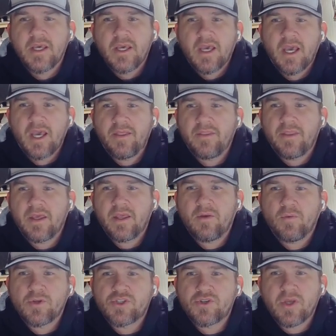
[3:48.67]
and then
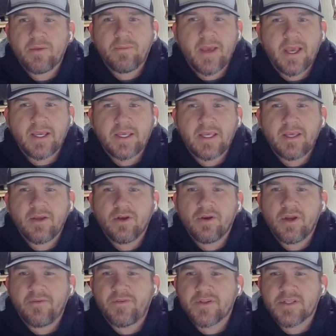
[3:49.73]
once you get back here,
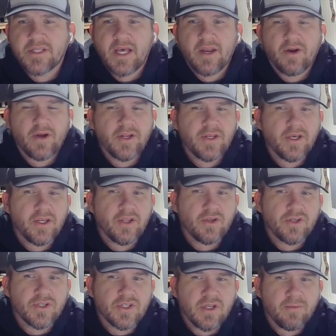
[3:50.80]
if it's not already done, you
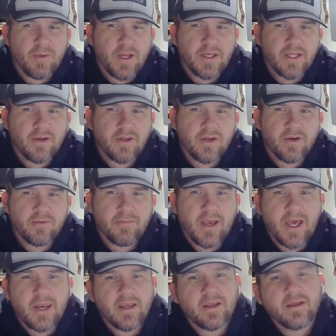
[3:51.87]
just come right down here to
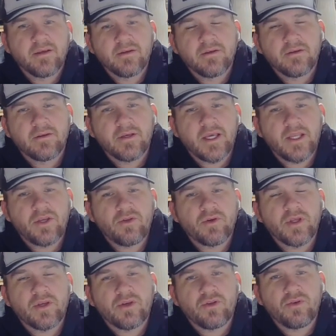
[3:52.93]
MATIC, and you
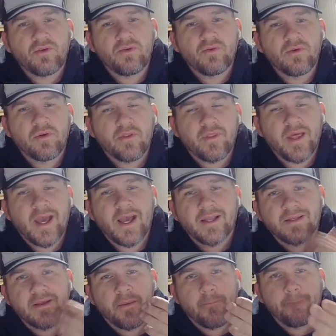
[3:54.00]
can do
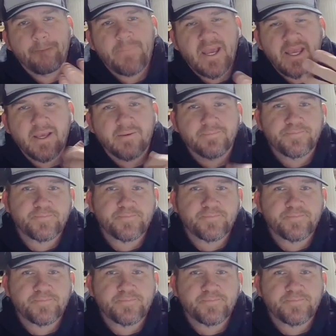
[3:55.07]
that. Bam!